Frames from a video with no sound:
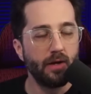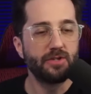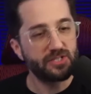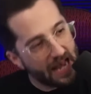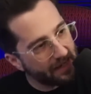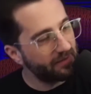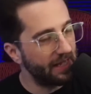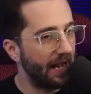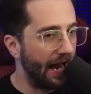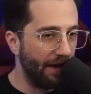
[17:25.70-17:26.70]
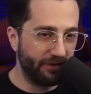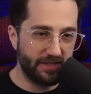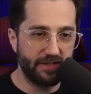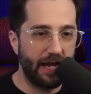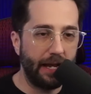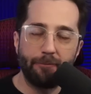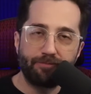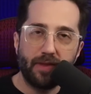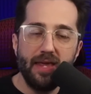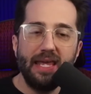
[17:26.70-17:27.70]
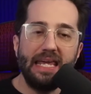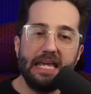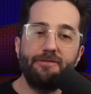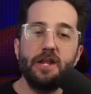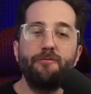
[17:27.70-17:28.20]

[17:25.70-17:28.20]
The second thing I have to say, even